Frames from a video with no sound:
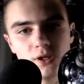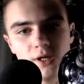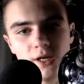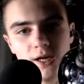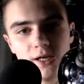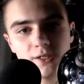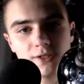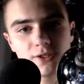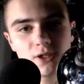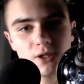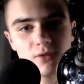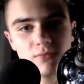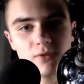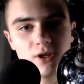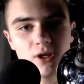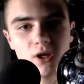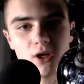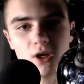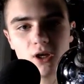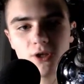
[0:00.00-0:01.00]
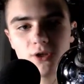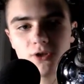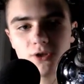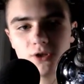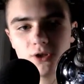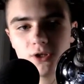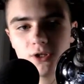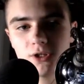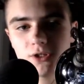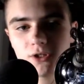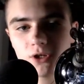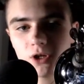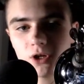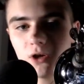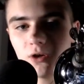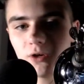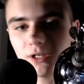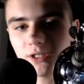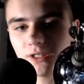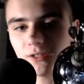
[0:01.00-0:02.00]
Yeah, it's gonna be hard. Tourneys are
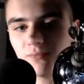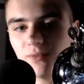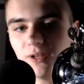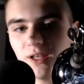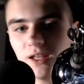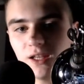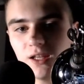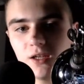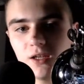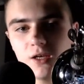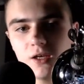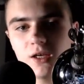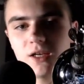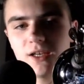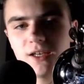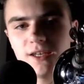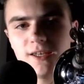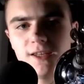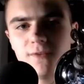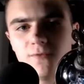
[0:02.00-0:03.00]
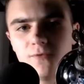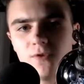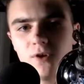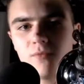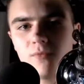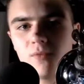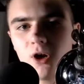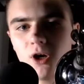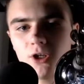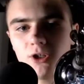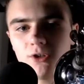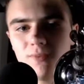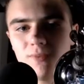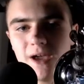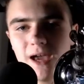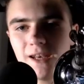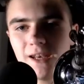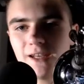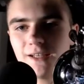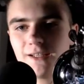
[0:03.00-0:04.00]
always a bit different. March
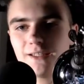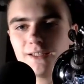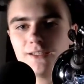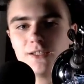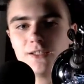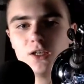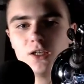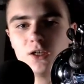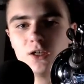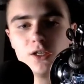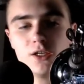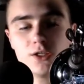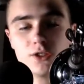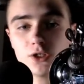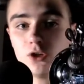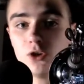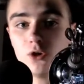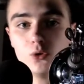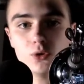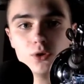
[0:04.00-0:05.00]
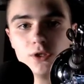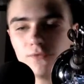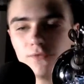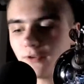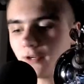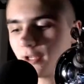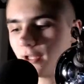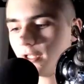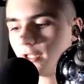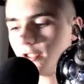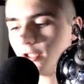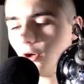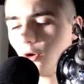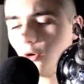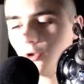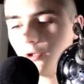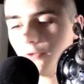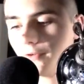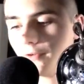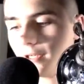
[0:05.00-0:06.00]
Madness is a whole different. It's a
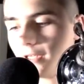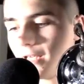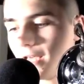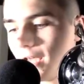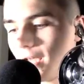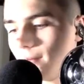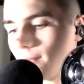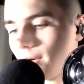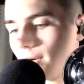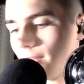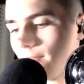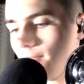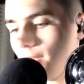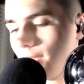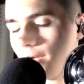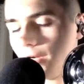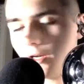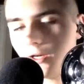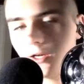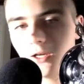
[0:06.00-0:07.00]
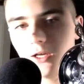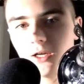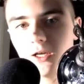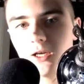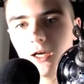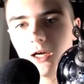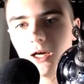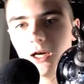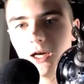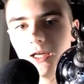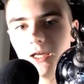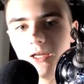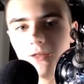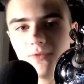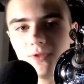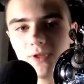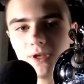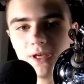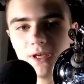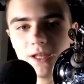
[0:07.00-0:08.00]
whole different game right there.
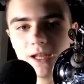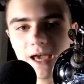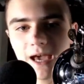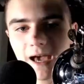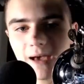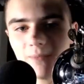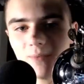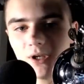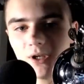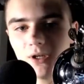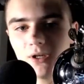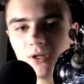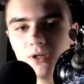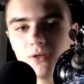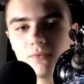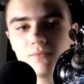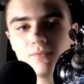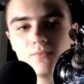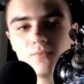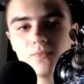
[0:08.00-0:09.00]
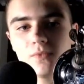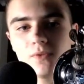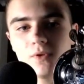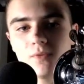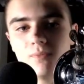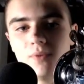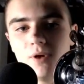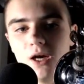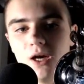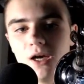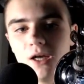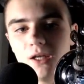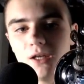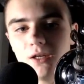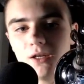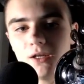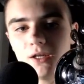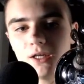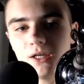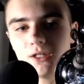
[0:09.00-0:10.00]
Anything can happen, but
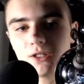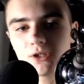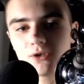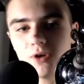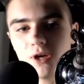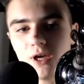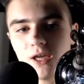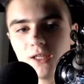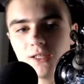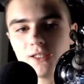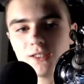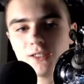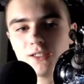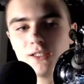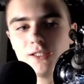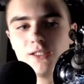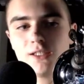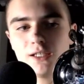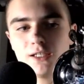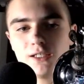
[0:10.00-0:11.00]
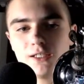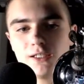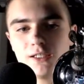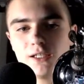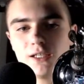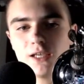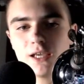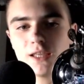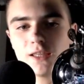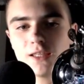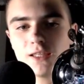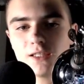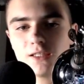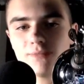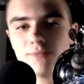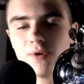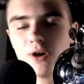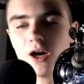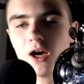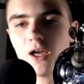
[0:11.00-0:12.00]
it's great to see Tennessee at this
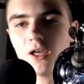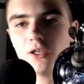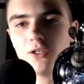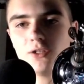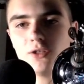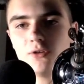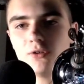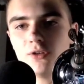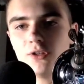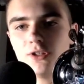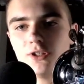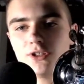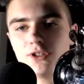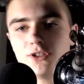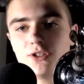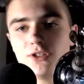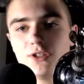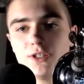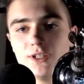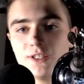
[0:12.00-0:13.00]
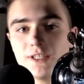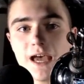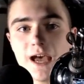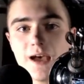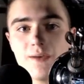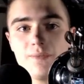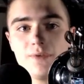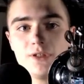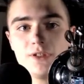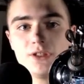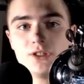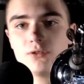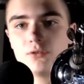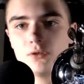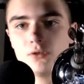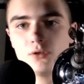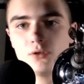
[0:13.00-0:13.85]
spot. You know, this happens.